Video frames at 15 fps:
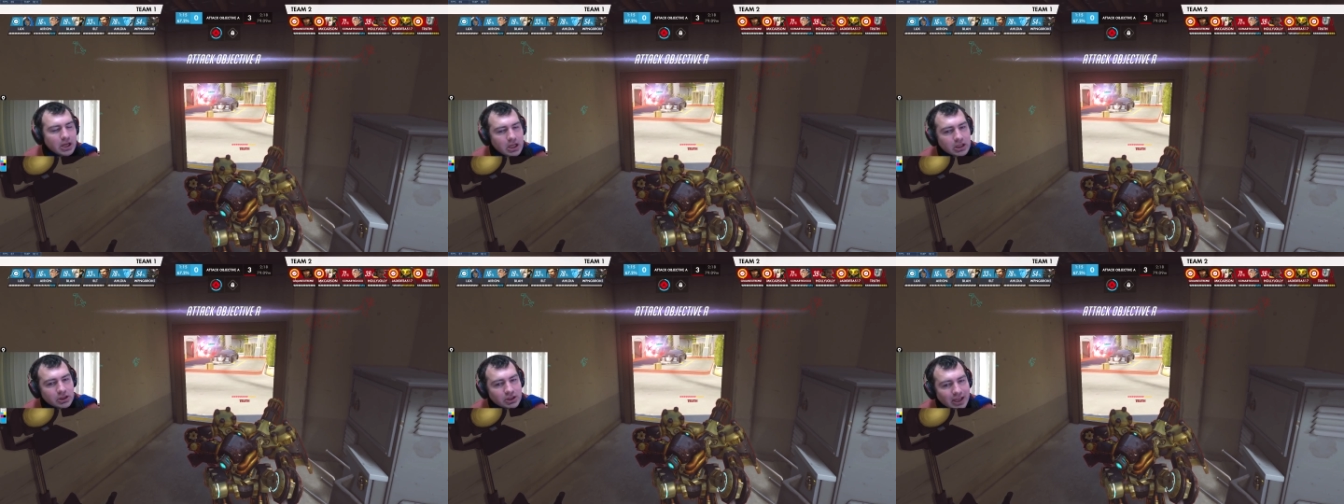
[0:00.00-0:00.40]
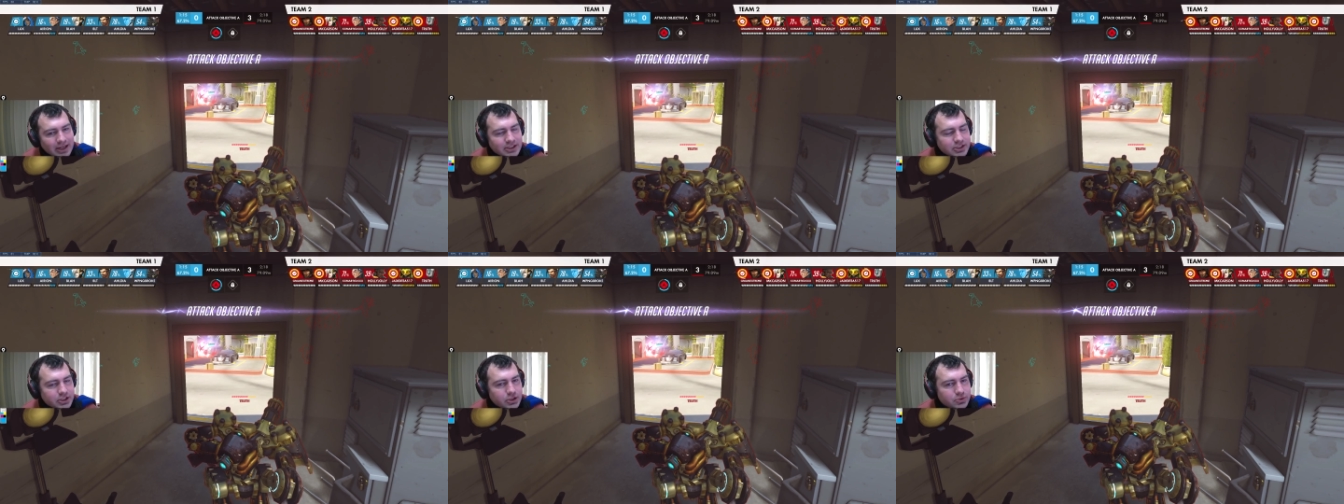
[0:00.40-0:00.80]

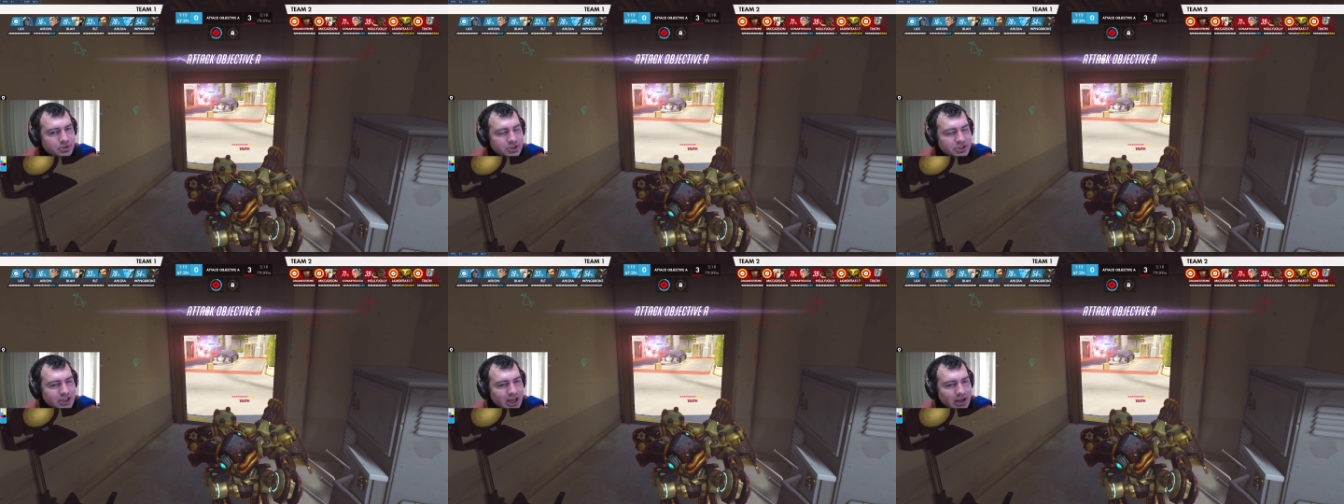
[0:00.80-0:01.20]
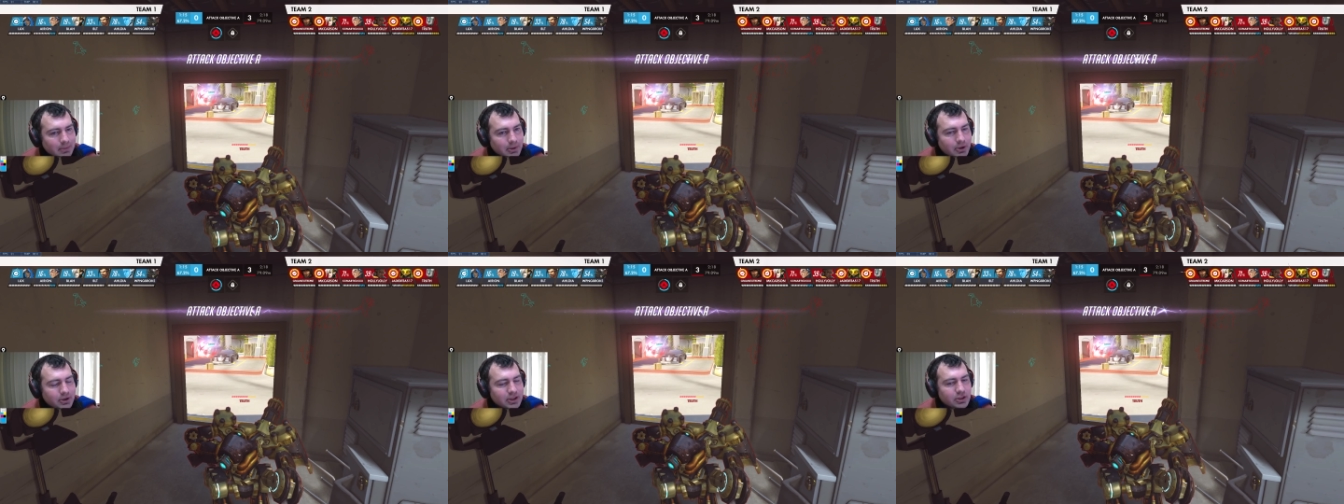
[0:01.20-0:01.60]
likes to use his tank
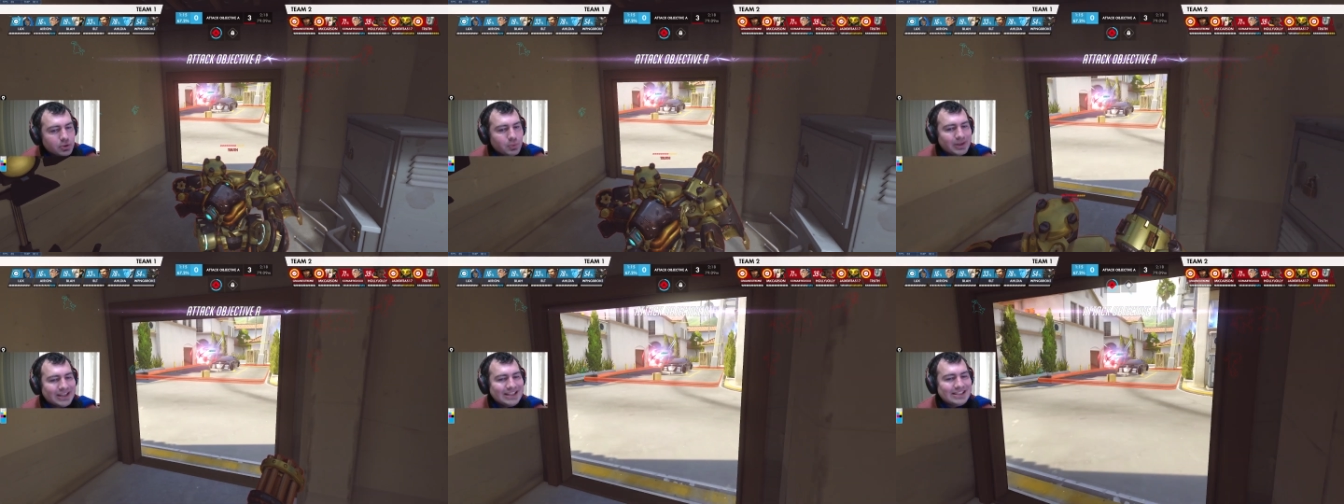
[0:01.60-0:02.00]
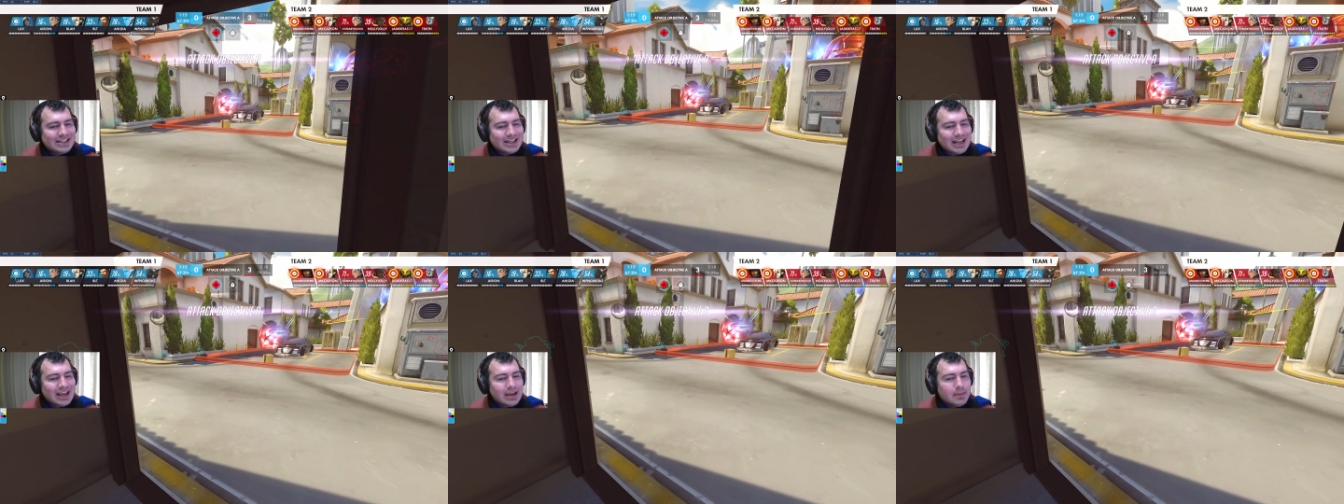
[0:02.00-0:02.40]
mode either when he's
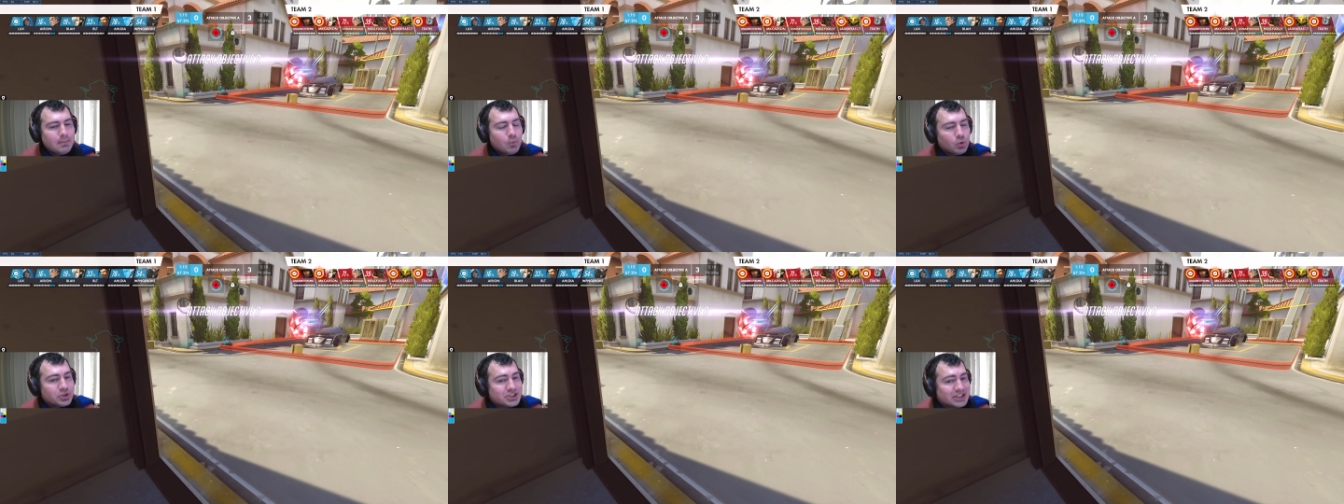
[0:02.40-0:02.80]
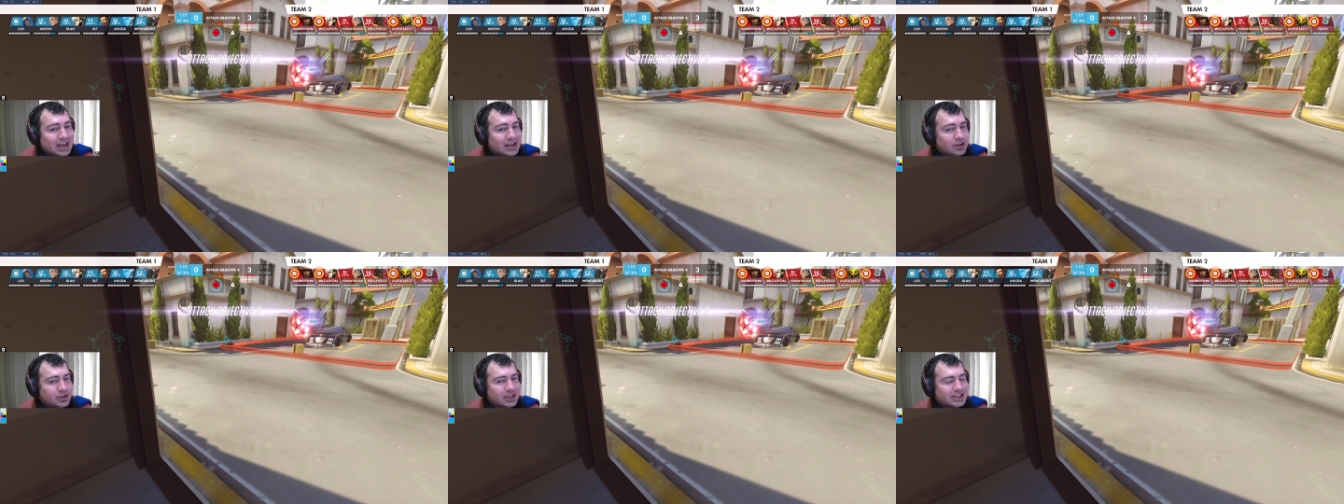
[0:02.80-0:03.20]
in a more
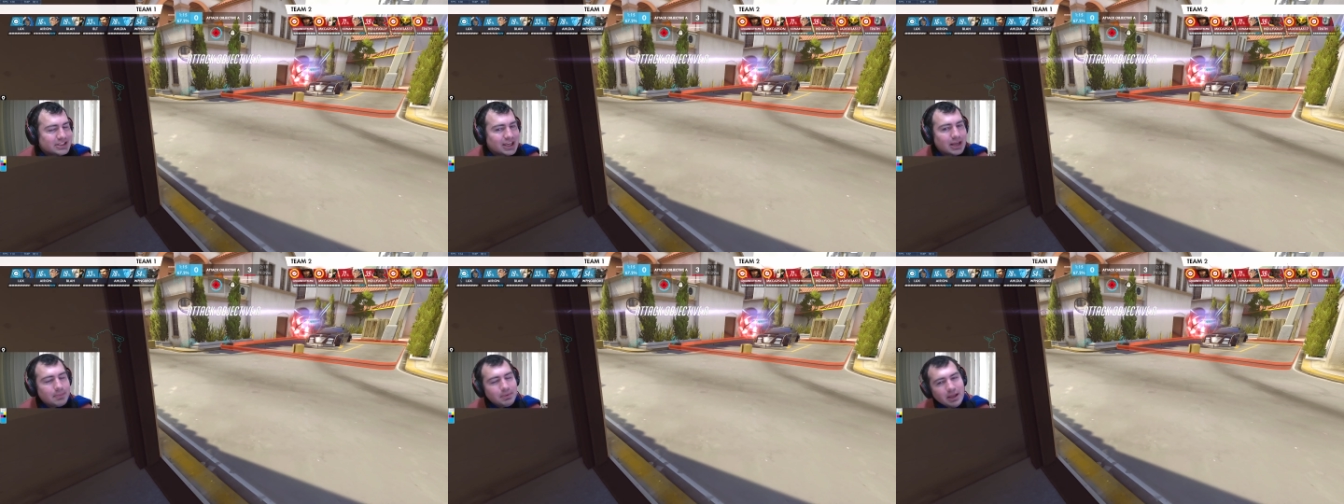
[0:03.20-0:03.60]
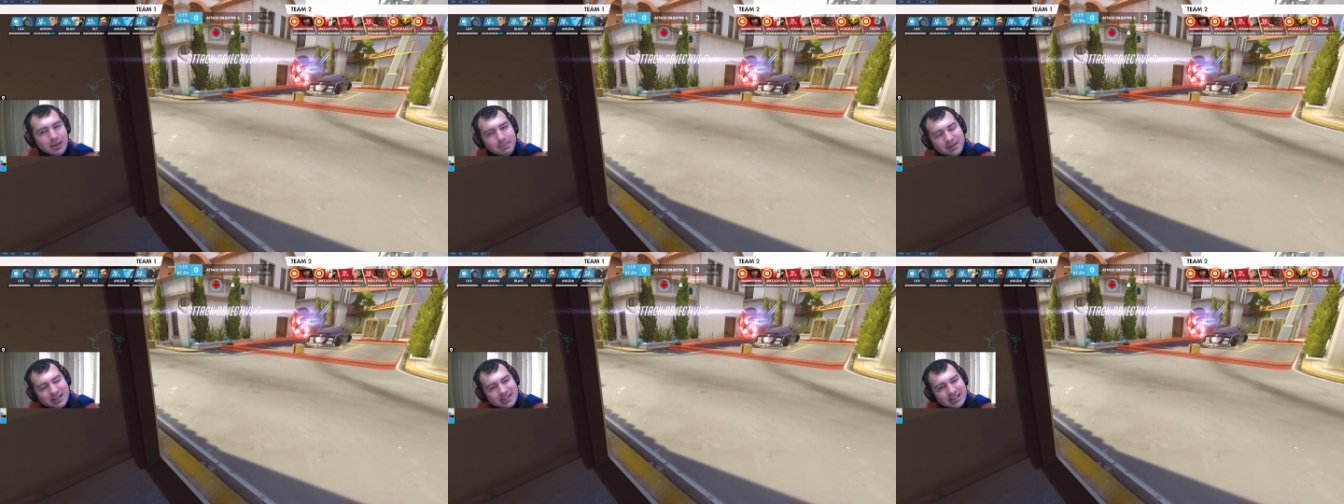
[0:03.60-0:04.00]
standard hit scan play
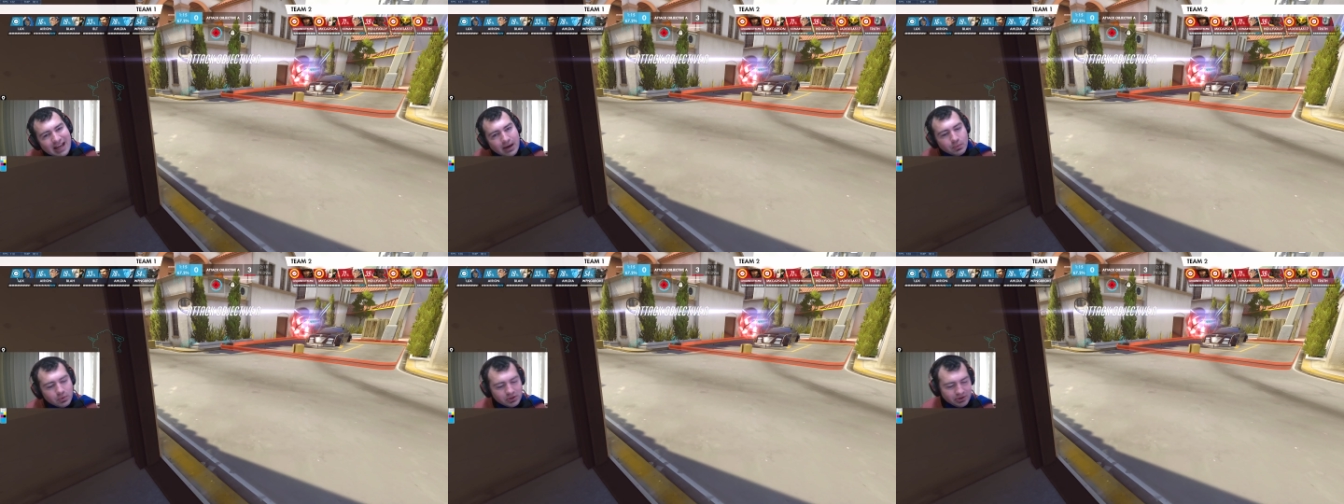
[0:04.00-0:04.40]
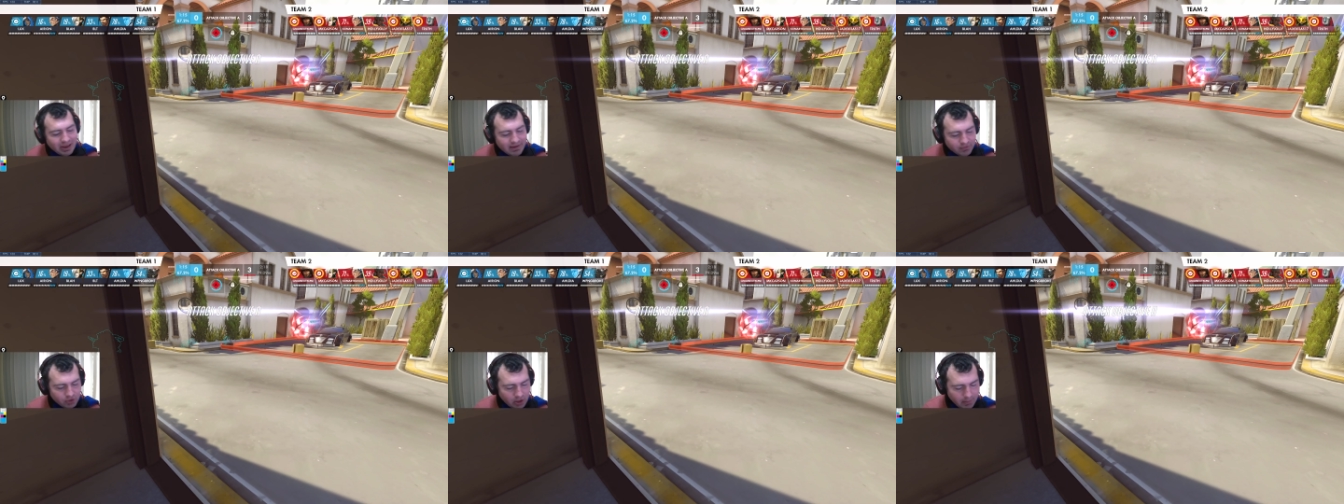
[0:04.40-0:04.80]
because that will
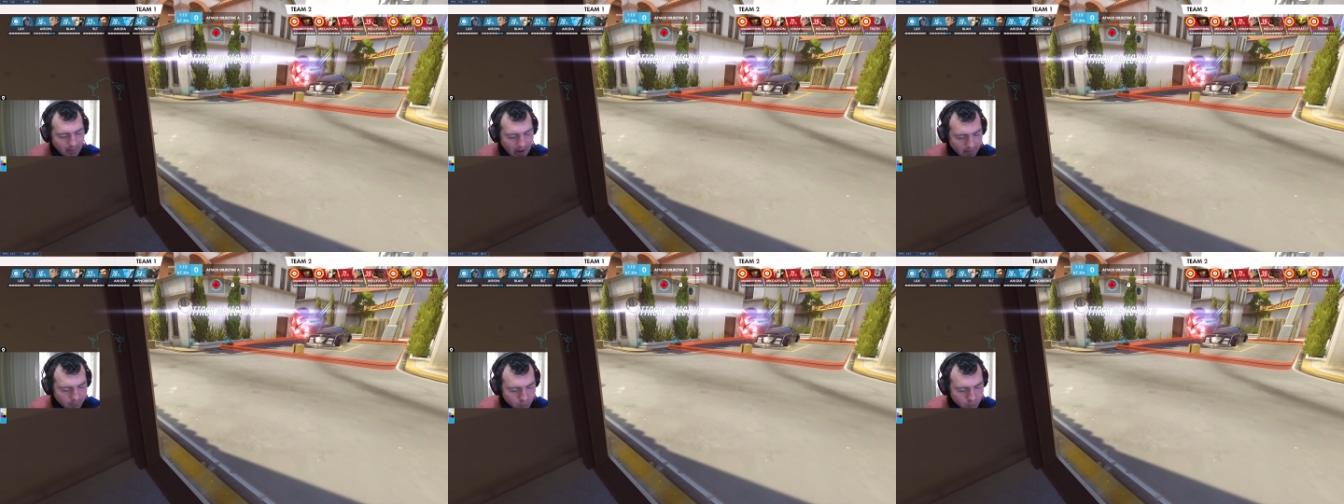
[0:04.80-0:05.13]
level him up.